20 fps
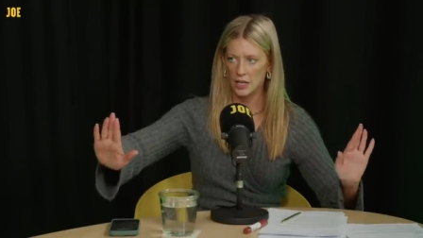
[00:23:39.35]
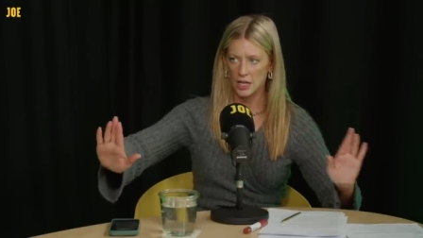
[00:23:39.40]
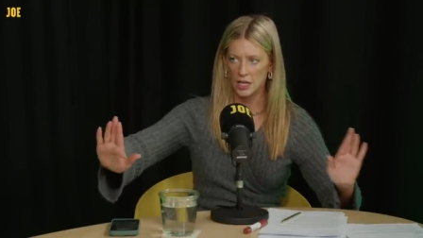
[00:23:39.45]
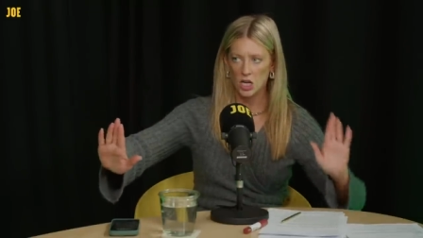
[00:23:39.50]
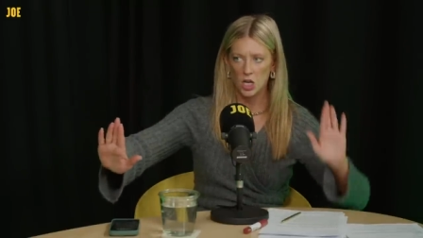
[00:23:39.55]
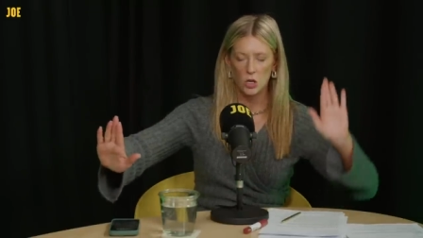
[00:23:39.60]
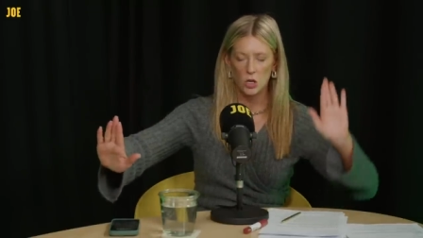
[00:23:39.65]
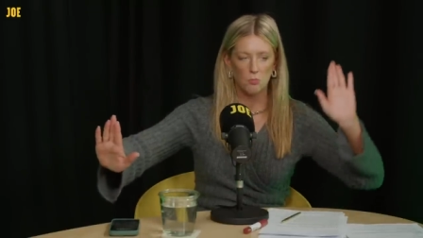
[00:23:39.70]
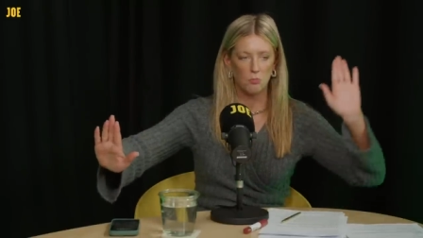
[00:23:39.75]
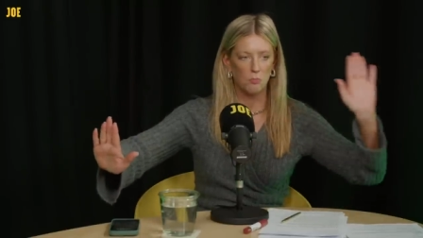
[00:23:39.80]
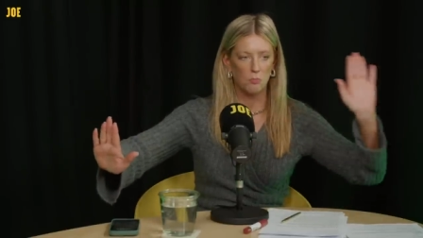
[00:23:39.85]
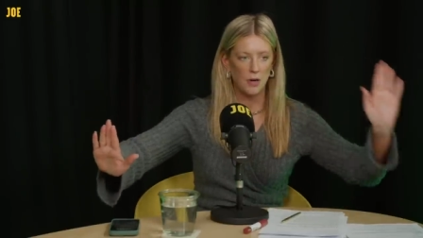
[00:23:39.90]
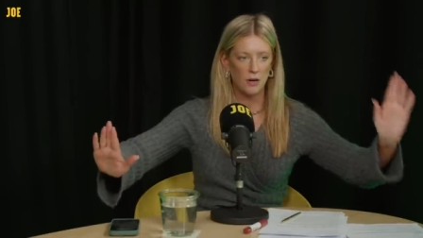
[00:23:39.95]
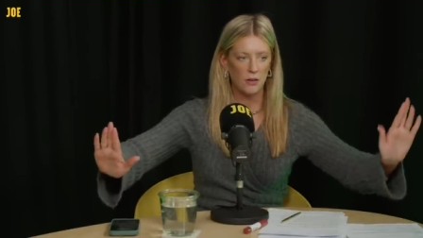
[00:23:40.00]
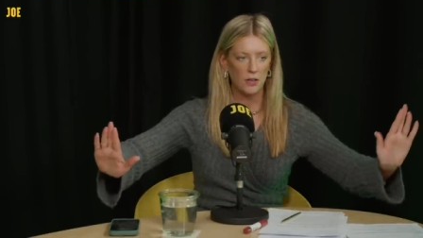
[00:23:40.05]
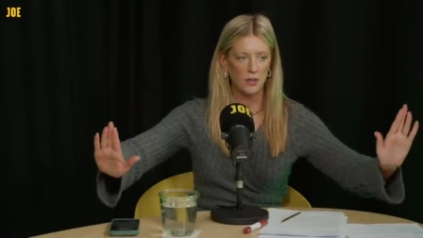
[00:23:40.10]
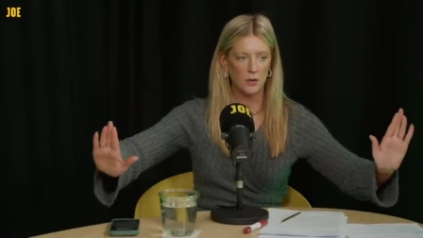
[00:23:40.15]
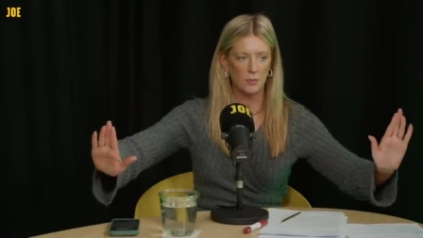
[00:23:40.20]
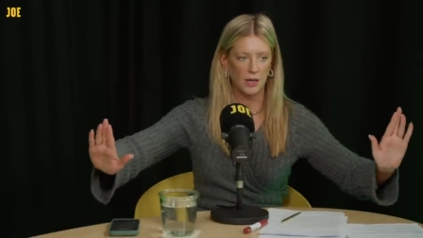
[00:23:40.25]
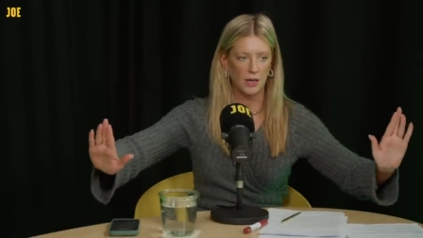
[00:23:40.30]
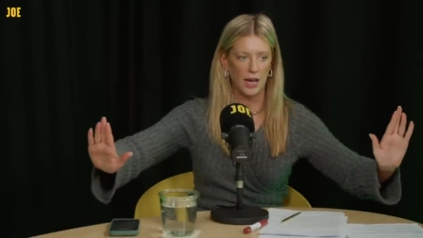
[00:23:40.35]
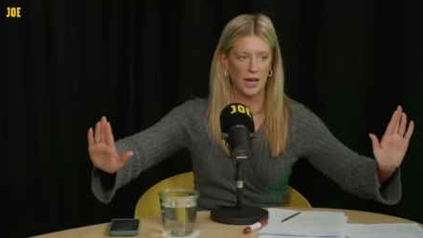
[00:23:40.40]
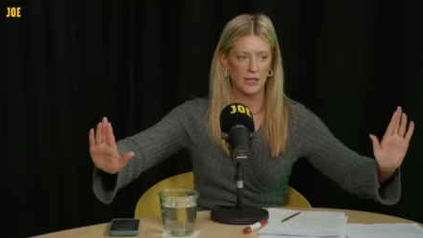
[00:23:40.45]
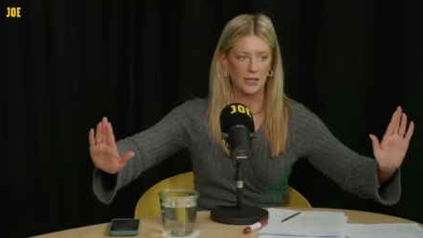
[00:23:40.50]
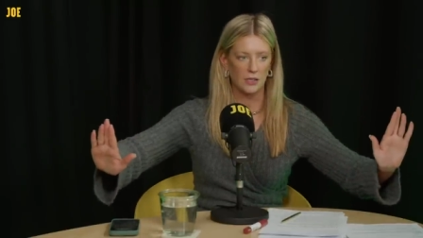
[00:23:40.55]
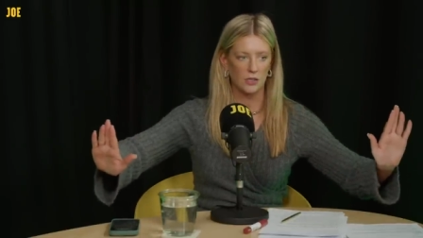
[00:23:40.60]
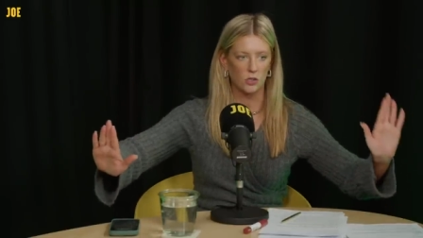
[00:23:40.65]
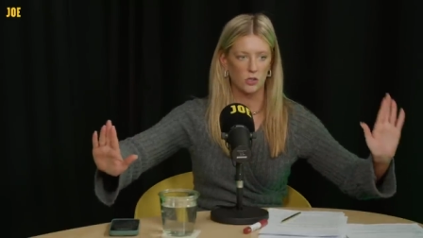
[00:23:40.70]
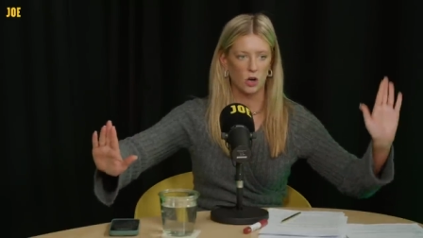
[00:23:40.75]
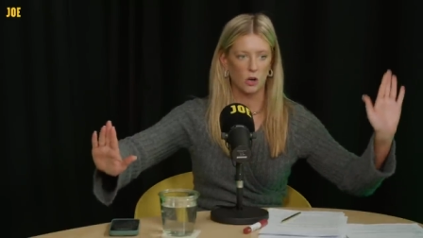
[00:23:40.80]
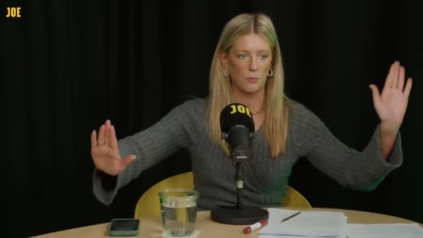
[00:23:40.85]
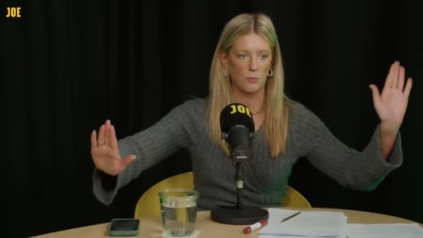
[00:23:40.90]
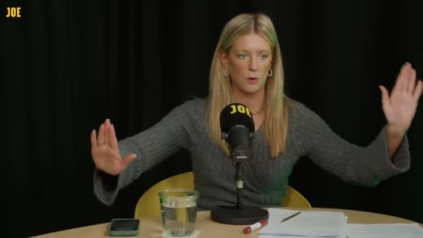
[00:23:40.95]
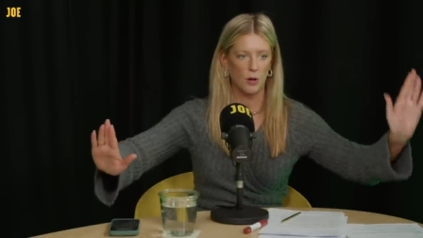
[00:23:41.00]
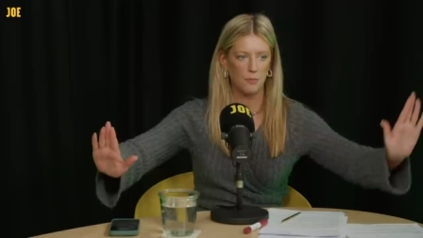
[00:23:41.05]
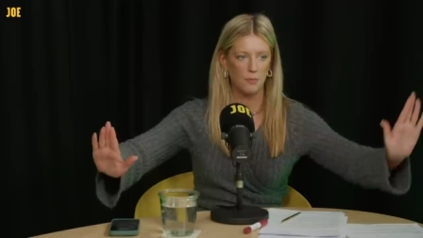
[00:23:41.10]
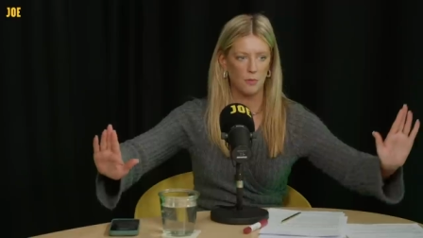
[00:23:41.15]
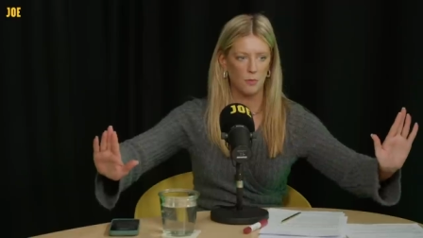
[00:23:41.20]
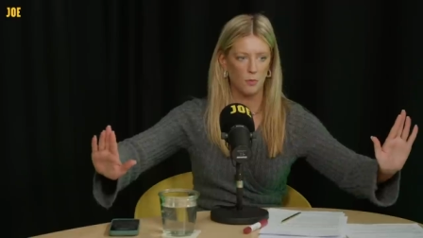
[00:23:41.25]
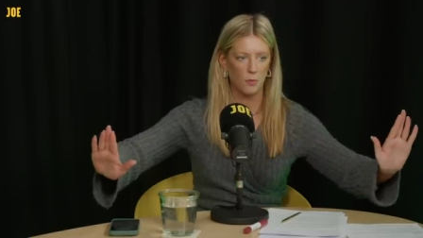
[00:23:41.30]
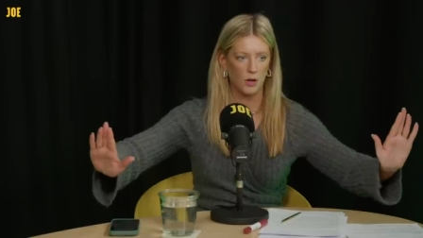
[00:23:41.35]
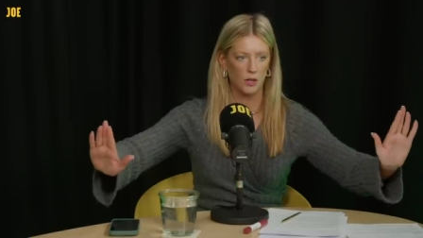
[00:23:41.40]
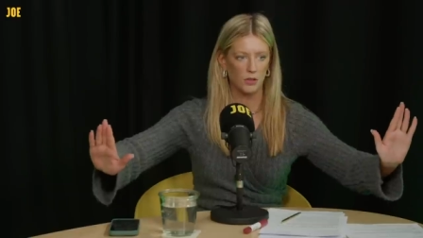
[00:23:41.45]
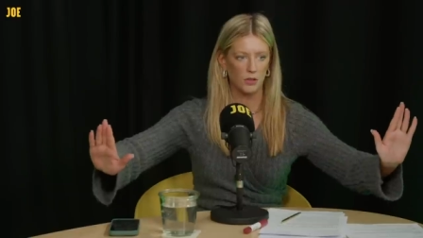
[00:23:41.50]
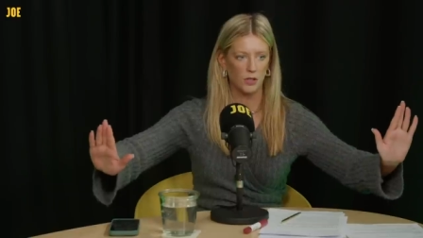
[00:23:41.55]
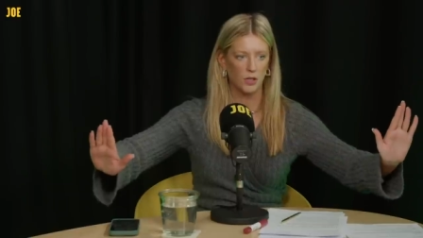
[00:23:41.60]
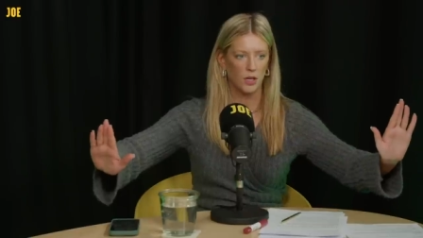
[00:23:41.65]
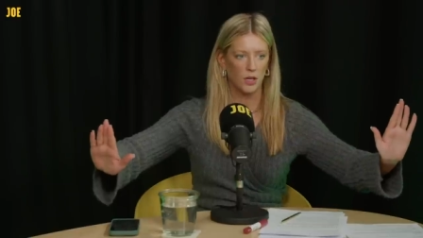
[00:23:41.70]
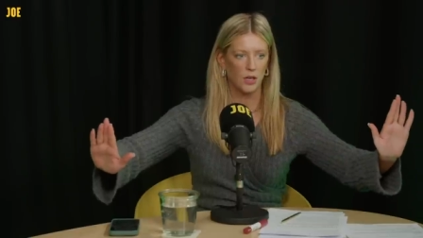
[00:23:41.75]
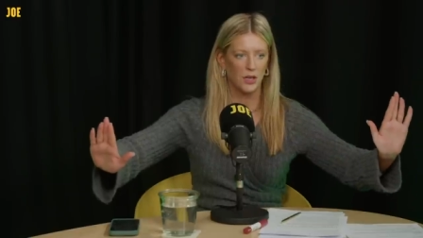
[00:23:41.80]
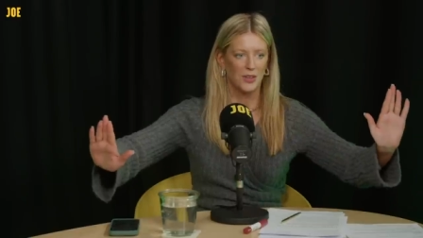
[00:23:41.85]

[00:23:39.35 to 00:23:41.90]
like Miriam Cates has got a problem with